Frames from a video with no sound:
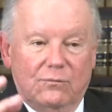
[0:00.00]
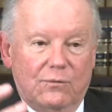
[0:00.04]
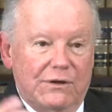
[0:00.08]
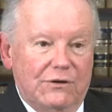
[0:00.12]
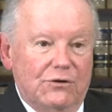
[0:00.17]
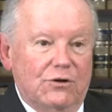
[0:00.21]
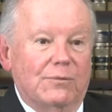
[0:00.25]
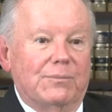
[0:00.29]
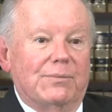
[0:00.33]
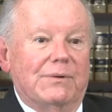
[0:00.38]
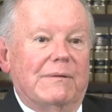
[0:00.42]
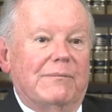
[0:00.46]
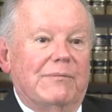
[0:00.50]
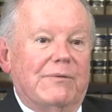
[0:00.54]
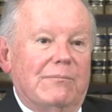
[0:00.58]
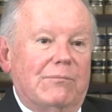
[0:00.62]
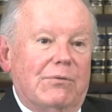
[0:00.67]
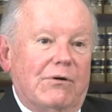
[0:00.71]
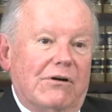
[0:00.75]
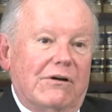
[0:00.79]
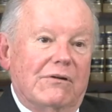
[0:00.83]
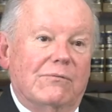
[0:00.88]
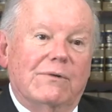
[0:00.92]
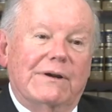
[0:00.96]
we'd open up the
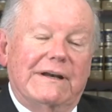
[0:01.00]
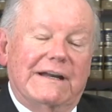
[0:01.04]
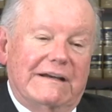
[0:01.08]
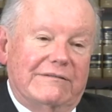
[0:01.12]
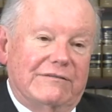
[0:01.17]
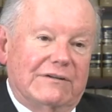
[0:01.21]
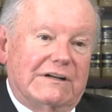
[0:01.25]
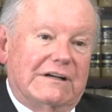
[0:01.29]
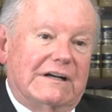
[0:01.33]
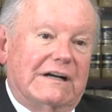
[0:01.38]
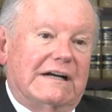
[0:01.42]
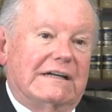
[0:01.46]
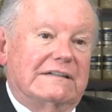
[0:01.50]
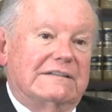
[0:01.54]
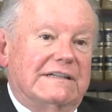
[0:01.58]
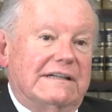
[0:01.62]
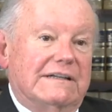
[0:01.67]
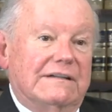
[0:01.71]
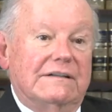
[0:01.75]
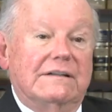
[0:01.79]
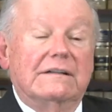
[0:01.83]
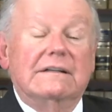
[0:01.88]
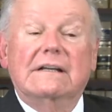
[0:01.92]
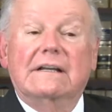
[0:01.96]
bar and we'd have a
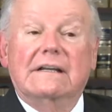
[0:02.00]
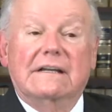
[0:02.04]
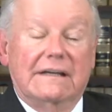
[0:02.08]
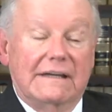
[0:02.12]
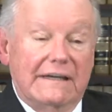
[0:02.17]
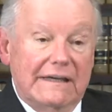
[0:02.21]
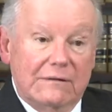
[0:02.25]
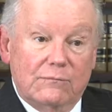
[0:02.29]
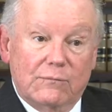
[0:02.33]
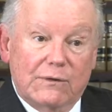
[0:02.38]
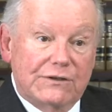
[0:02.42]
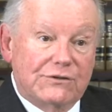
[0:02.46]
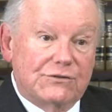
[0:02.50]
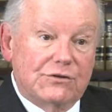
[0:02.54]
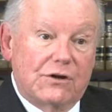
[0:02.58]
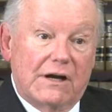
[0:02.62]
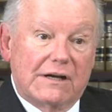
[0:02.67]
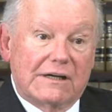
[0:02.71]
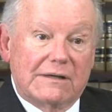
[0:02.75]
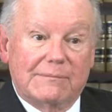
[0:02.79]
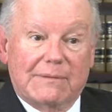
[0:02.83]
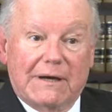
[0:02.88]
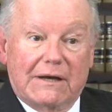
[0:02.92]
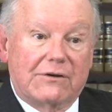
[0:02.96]
cocktail and we'd
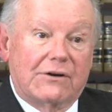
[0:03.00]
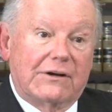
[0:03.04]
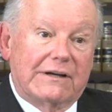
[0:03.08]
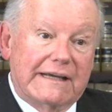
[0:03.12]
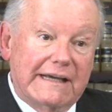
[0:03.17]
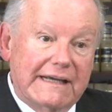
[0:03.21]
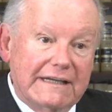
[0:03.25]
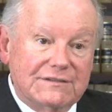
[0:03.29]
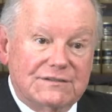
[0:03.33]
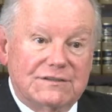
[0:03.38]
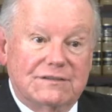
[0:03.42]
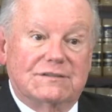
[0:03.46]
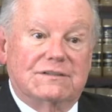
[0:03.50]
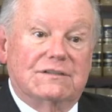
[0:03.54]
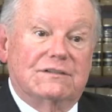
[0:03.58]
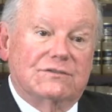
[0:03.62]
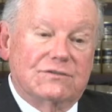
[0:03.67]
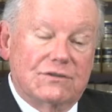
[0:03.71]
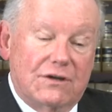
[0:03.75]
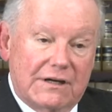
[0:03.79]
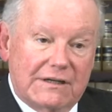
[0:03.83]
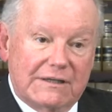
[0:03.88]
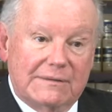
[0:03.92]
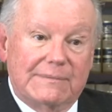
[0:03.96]
talk about our cases
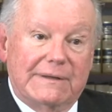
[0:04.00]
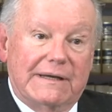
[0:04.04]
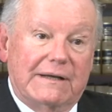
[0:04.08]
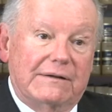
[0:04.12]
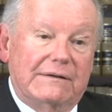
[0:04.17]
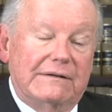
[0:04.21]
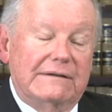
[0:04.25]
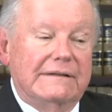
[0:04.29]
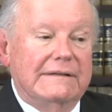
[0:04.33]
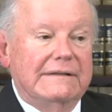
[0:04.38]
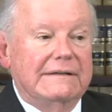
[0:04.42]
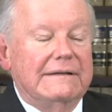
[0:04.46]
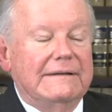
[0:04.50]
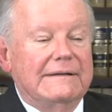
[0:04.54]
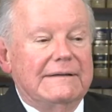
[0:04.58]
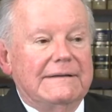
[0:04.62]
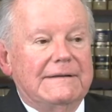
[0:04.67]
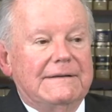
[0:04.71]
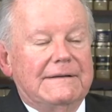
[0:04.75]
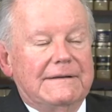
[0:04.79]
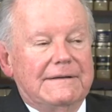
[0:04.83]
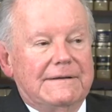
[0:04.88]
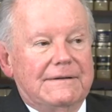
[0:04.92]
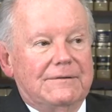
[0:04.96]
and talk about,
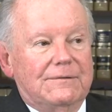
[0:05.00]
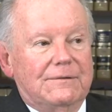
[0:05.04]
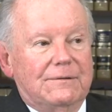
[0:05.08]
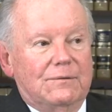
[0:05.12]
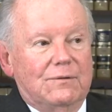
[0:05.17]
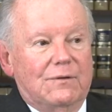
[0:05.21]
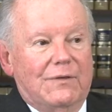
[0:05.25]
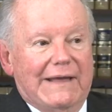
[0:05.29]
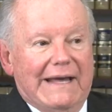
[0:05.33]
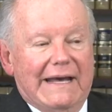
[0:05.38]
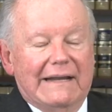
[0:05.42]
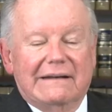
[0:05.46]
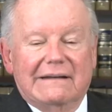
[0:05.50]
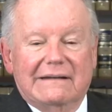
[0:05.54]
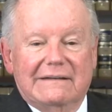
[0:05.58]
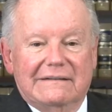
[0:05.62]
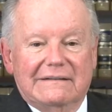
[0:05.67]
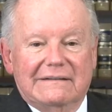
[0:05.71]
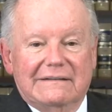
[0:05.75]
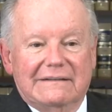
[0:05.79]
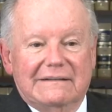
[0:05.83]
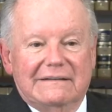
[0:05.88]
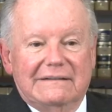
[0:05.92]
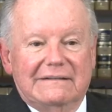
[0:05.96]
well, that
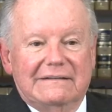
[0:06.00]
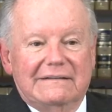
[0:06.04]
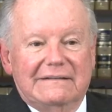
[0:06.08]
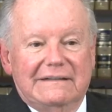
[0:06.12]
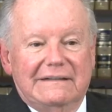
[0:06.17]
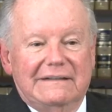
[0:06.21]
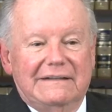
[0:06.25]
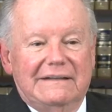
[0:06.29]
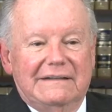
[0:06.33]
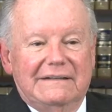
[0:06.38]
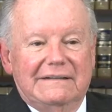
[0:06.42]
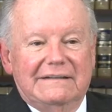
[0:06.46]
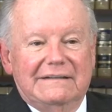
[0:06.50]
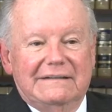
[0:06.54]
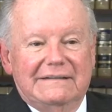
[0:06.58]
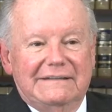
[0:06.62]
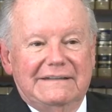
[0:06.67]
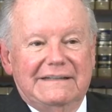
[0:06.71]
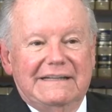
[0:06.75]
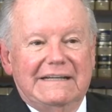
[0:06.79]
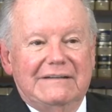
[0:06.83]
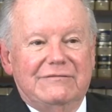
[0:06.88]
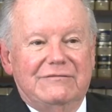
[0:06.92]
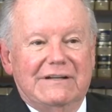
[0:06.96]

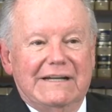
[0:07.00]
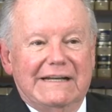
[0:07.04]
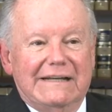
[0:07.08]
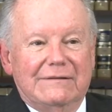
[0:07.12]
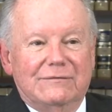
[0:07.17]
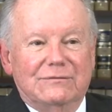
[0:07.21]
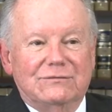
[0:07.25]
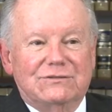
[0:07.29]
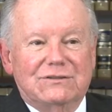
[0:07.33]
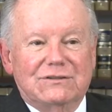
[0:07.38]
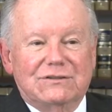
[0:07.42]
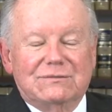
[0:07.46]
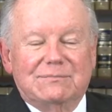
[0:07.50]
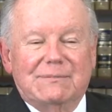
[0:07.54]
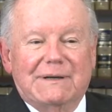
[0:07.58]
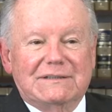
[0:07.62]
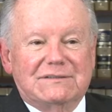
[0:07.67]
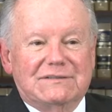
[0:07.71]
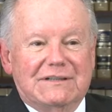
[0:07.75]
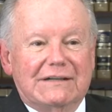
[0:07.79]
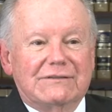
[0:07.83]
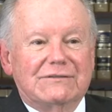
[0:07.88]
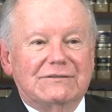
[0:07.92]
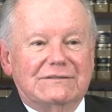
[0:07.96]
evening it was just my
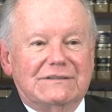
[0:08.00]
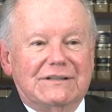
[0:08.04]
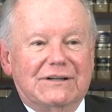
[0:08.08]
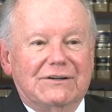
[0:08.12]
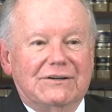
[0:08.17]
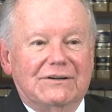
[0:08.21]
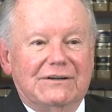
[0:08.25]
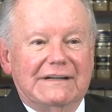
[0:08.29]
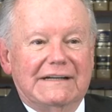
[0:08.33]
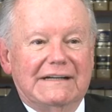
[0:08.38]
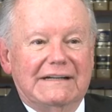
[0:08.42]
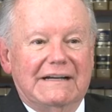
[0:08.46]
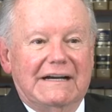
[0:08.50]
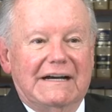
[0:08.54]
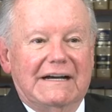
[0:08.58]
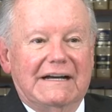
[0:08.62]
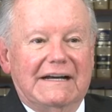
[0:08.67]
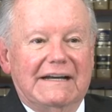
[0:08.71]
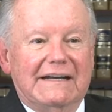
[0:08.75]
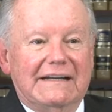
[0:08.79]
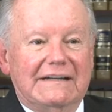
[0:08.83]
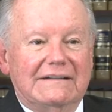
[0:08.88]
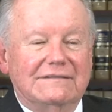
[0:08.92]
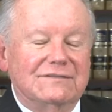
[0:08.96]
secretary and
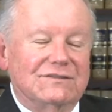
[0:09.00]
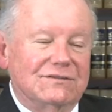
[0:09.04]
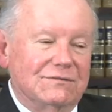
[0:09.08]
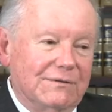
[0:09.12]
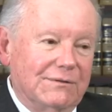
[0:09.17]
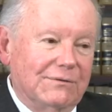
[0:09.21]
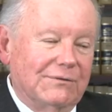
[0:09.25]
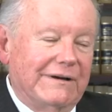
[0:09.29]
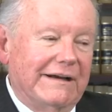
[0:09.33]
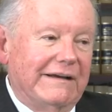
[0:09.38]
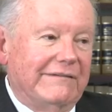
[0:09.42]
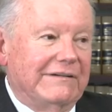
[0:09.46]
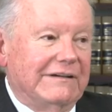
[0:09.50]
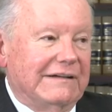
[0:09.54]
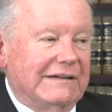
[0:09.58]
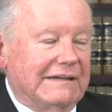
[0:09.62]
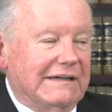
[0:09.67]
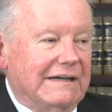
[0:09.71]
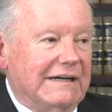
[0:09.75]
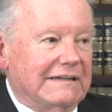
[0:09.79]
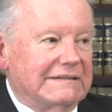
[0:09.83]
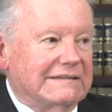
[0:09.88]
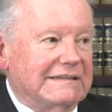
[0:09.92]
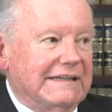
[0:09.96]
I, and so we were having a
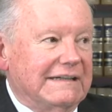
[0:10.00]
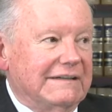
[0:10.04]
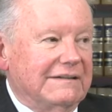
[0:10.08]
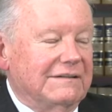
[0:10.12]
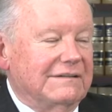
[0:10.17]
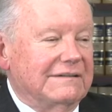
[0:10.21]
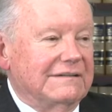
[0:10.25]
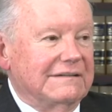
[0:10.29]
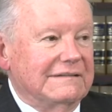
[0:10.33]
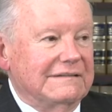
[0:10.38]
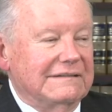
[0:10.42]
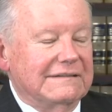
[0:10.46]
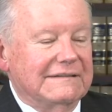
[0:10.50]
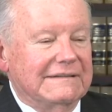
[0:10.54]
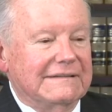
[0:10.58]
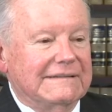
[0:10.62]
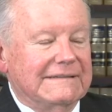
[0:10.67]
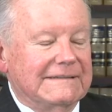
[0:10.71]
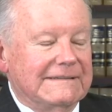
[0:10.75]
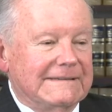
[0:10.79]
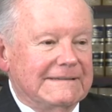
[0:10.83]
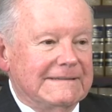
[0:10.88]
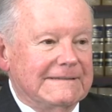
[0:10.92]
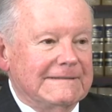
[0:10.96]
cocktail and
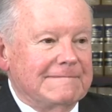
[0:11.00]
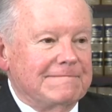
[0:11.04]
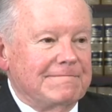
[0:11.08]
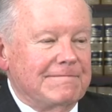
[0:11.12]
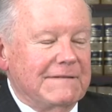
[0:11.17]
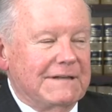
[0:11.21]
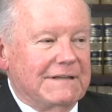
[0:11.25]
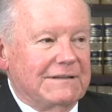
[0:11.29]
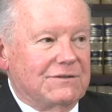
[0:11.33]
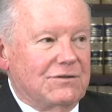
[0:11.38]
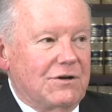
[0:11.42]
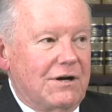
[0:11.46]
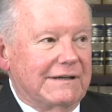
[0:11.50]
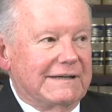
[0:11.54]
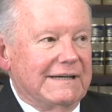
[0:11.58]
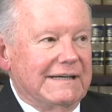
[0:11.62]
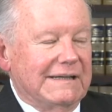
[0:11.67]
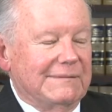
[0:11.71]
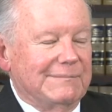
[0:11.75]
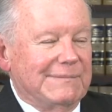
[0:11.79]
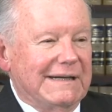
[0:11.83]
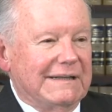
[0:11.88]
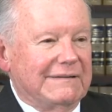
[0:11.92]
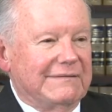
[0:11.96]

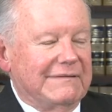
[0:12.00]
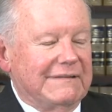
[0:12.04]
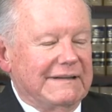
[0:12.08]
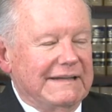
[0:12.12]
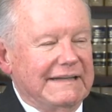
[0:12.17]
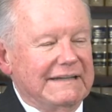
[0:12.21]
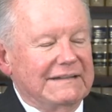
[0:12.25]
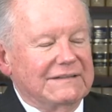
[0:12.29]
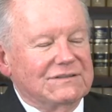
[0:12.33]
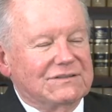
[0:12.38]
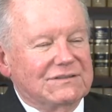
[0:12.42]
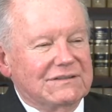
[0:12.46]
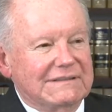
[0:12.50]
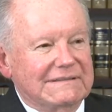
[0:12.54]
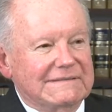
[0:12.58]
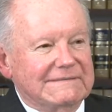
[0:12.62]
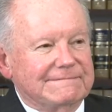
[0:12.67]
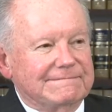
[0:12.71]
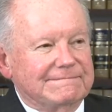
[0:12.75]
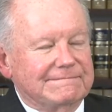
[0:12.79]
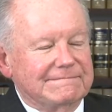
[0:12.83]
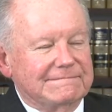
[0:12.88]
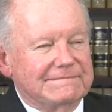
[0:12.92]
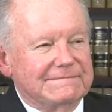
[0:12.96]
talking about things. And